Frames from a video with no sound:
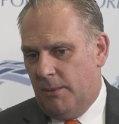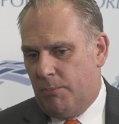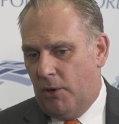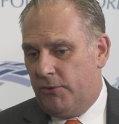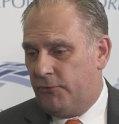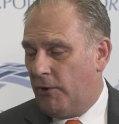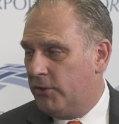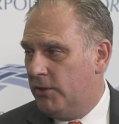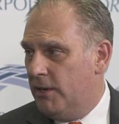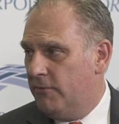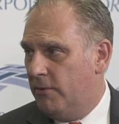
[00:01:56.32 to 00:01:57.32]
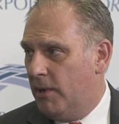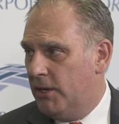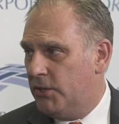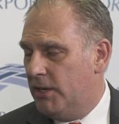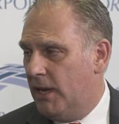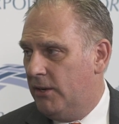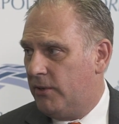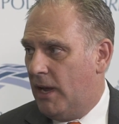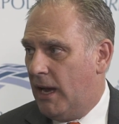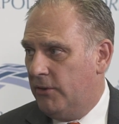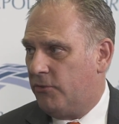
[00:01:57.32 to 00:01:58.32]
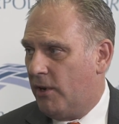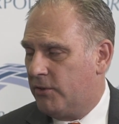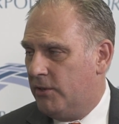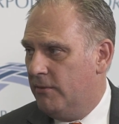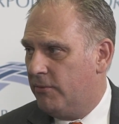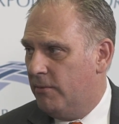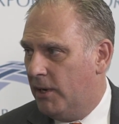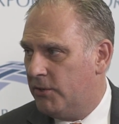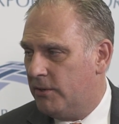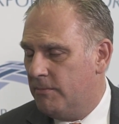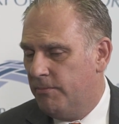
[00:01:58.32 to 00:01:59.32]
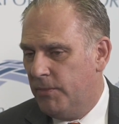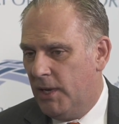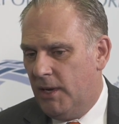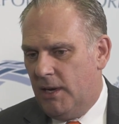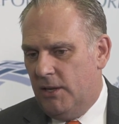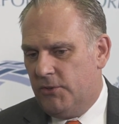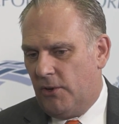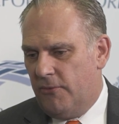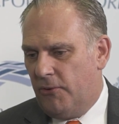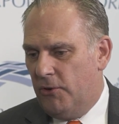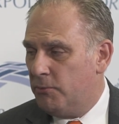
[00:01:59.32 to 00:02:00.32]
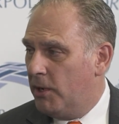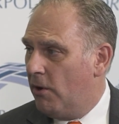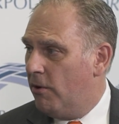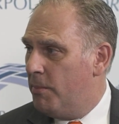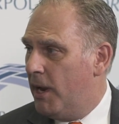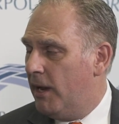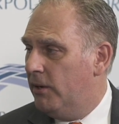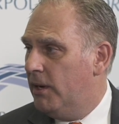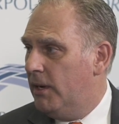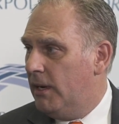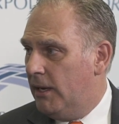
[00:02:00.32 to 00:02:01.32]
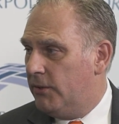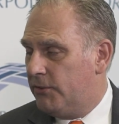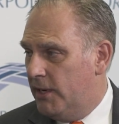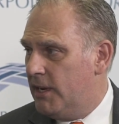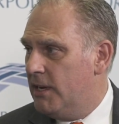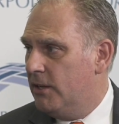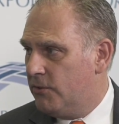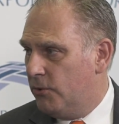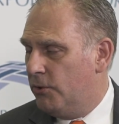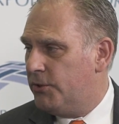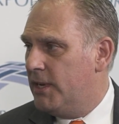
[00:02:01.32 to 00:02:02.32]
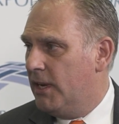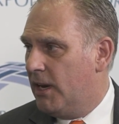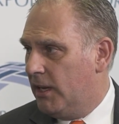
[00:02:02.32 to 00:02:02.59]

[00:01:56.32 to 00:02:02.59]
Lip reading: both structured information and unstructured information. And so first we go about seeking and sourcing and